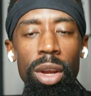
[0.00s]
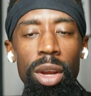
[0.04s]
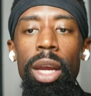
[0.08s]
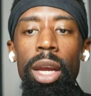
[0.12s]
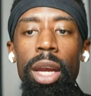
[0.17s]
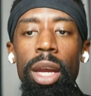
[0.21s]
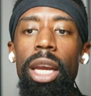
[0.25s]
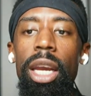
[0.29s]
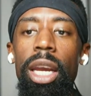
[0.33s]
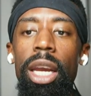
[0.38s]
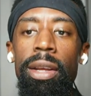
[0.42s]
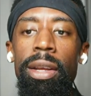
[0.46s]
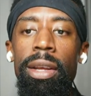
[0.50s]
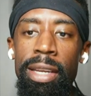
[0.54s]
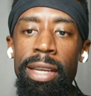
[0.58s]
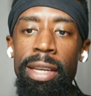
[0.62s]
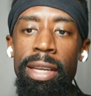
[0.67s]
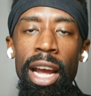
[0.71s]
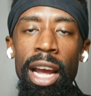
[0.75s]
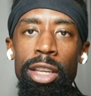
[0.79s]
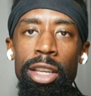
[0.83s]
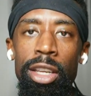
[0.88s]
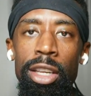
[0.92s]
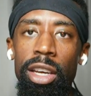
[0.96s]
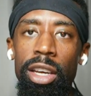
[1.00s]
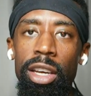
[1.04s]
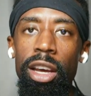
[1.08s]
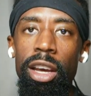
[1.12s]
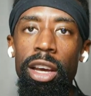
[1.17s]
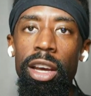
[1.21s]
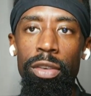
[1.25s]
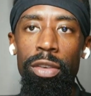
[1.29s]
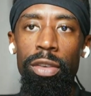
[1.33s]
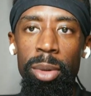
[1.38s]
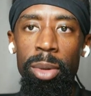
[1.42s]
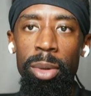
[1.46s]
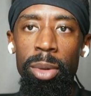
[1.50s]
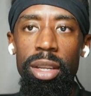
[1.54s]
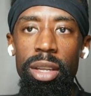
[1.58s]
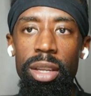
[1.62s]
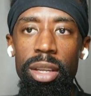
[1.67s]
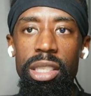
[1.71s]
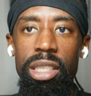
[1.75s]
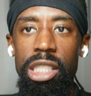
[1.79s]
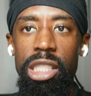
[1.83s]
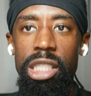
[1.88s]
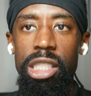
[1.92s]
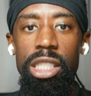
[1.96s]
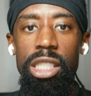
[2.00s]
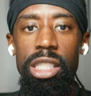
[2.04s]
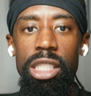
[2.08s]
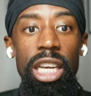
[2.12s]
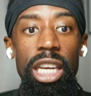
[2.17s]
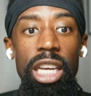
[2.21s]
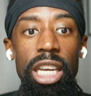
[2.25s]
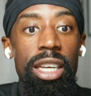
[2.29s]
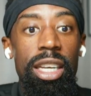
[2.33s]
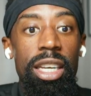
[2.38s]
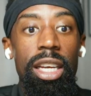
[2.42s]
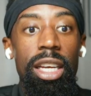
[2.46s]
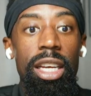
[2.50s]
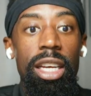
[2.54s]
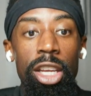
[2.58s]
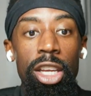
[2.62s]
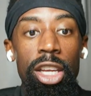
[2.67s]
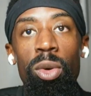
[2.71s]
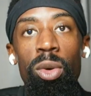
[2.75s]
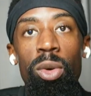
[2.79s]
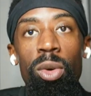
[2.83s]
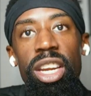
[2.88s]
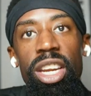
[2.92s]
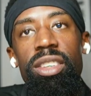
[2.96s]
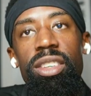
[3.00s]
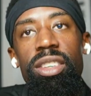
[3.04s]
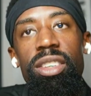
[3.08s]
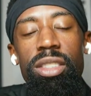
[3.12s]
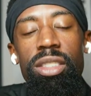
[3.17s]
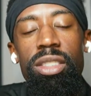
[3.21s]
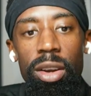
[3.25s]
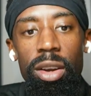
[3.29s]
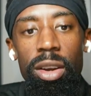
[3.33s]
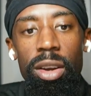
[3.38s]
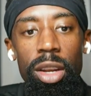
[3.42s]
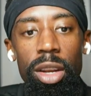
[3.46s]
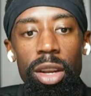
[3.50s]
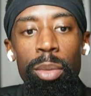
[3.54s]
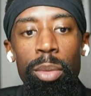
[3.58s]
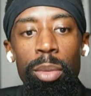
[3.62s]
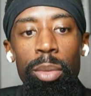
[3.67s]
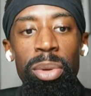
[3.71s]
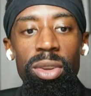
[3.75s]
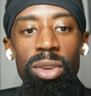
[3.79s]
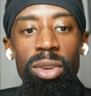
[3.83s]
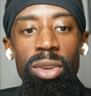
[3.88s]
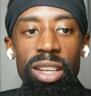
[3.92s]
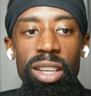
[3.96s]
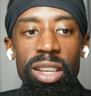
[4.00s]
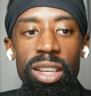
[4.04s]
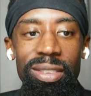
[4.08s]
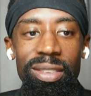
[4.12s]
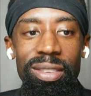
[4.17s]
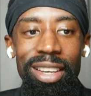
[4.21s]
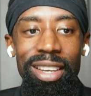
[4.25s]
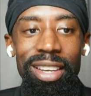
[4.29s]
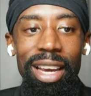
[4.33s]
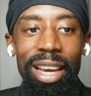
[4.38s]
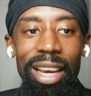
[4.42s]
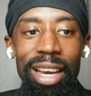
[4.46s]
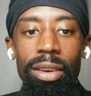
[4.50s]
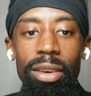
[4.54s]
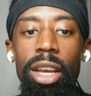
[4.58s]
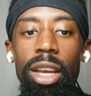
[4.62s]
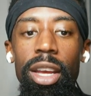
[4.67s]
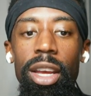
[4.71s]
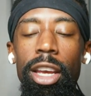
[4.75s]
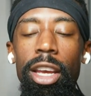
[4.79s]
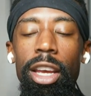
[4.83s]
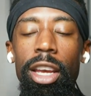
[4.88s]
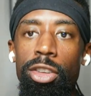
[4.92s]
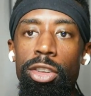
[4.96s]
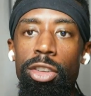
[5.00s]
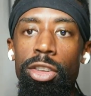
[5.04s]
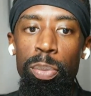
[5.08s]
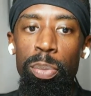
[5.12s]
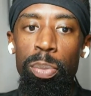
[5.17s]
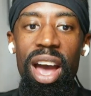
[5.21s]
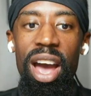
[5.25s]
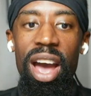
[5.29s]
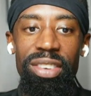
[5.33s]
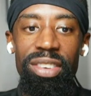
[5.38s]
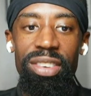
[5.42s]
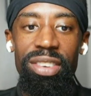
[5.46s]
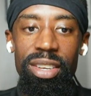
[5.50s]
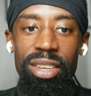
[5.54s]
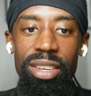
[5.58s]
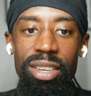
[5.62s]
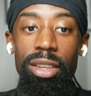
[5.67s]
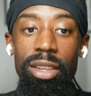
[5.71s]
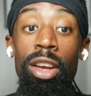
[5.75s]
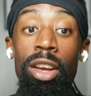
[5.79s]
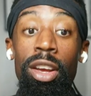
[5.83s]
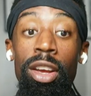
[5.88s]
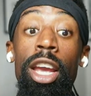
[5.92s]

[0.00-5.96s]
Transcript: It is not the government that's technically or necessarily building these things out. It's the private sector.